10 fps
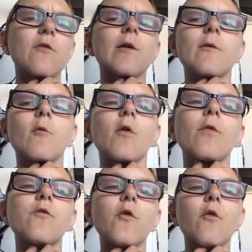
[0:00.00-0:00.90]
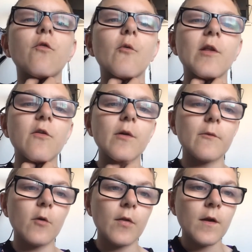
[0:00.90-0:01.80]

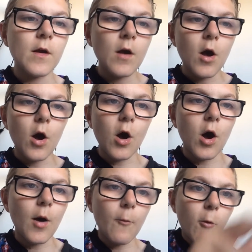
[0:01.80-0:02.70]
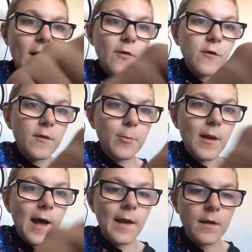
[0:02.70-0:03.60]
2021. Where does he
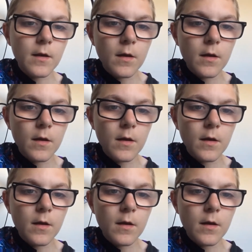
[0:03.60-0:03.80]
play?